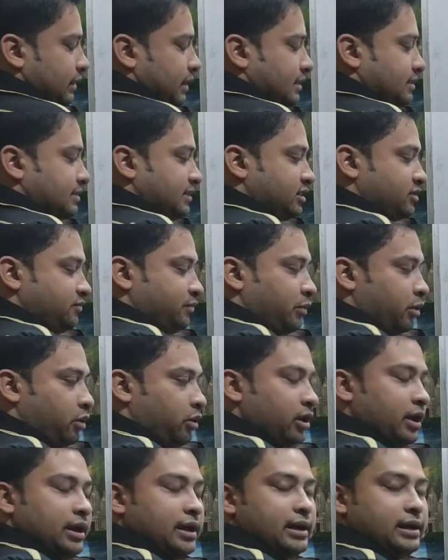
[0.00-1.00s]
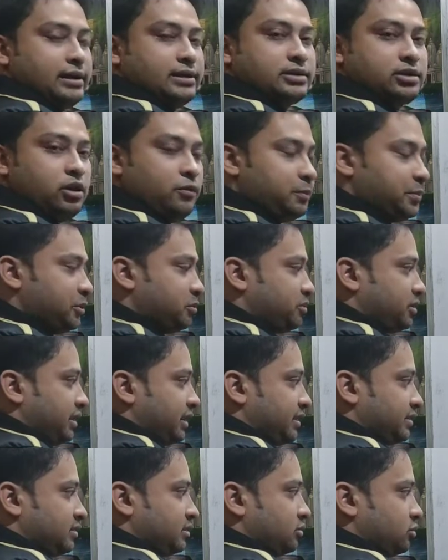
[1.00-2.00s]
as it is 4, it is called
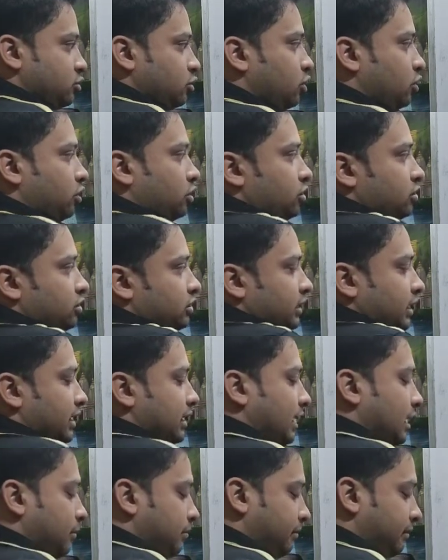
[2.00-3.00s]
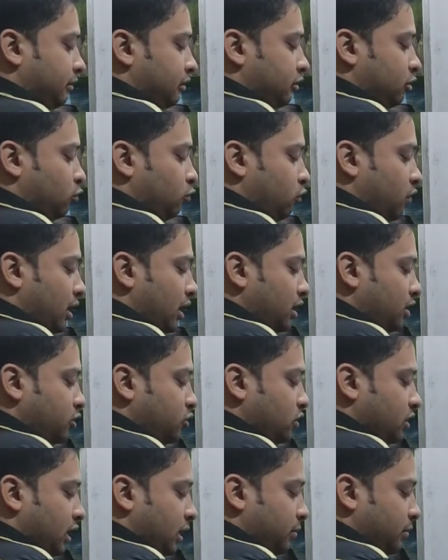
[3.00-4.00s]
butyric acid. So the carbon 1
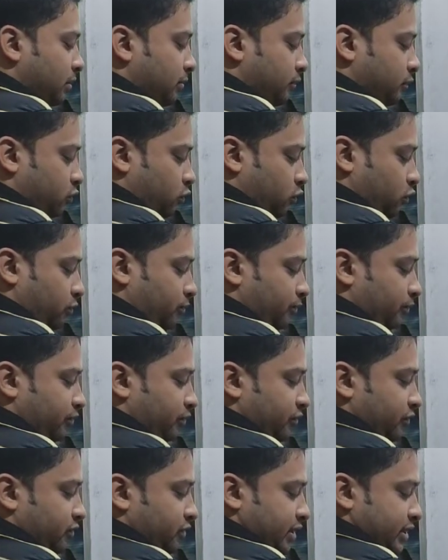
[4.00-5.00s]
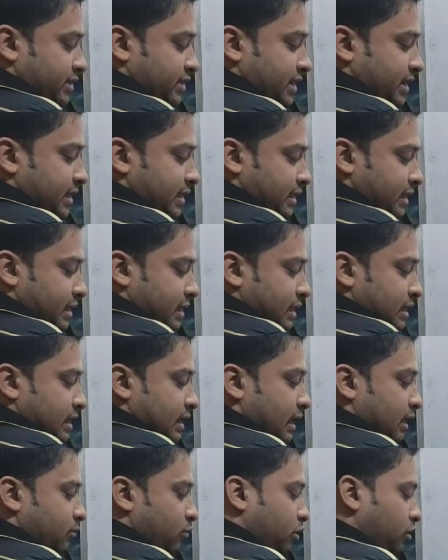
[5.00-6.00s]
to carbon 4, what I say,
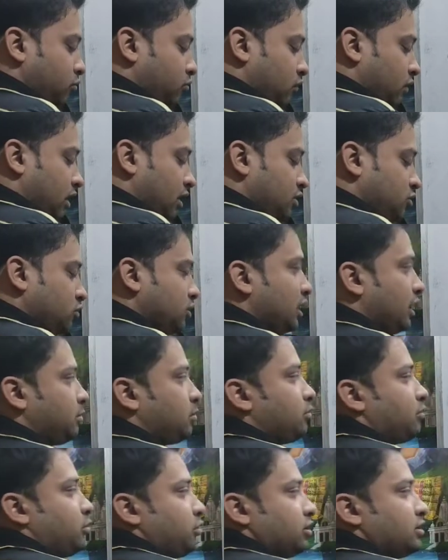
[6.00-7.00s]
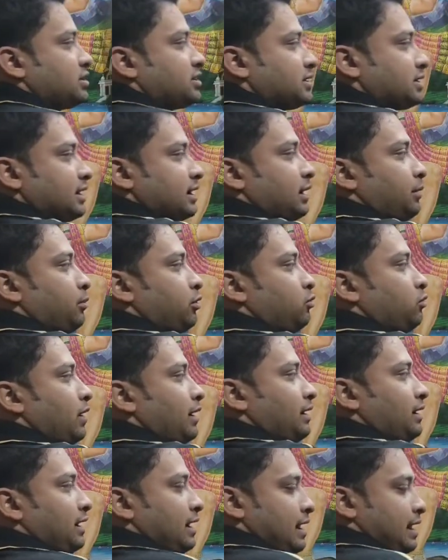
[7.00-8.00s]
carbon 1 to carbon 4, this is the carbon
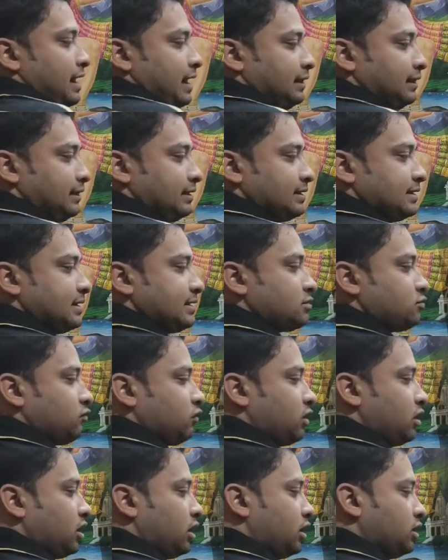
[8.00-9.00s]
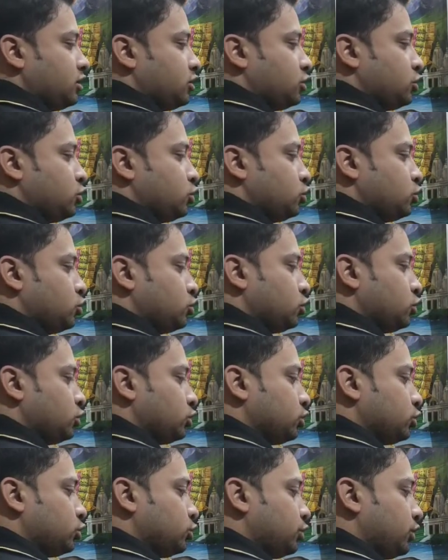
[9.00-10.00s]
1 and this is 1
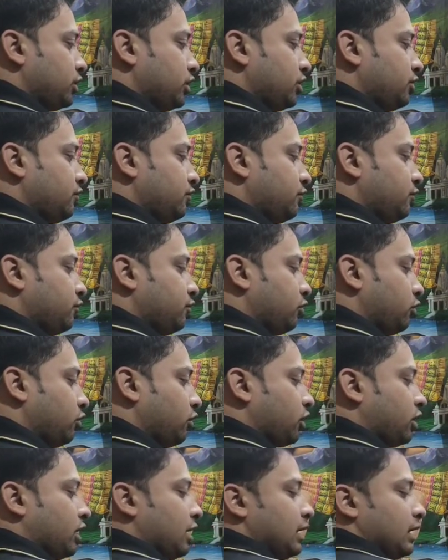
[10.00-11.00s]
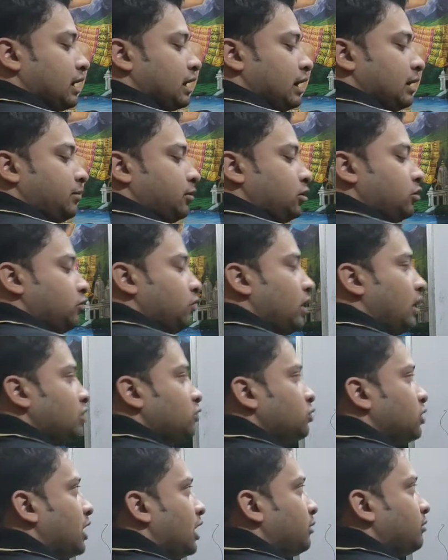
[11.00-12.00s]
2 3 4. Carbon
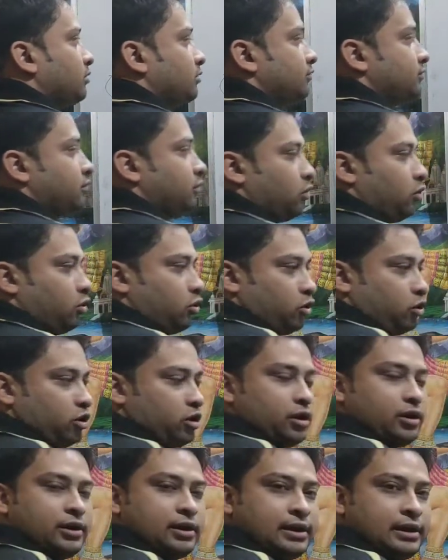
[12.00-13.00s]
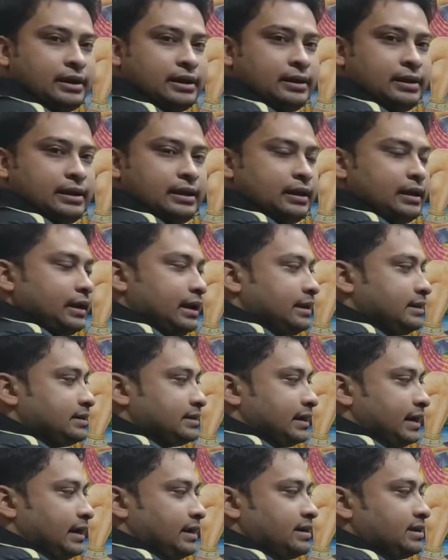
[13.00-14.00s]
1 to carbon 4,
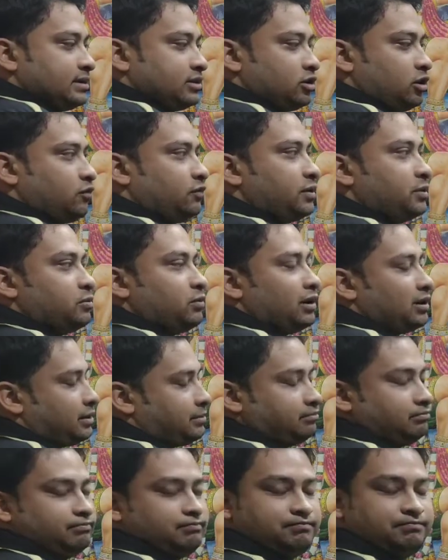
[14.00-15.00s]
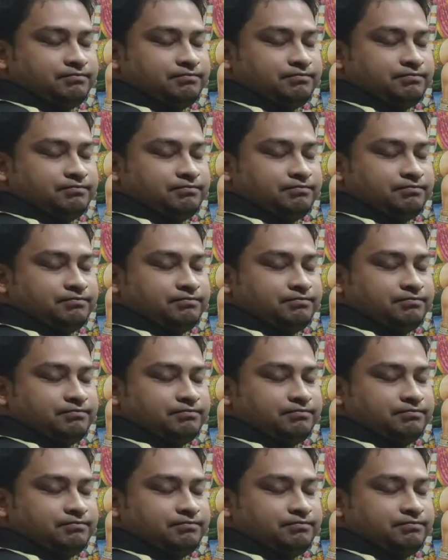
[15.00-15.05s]
it can dissolve in water.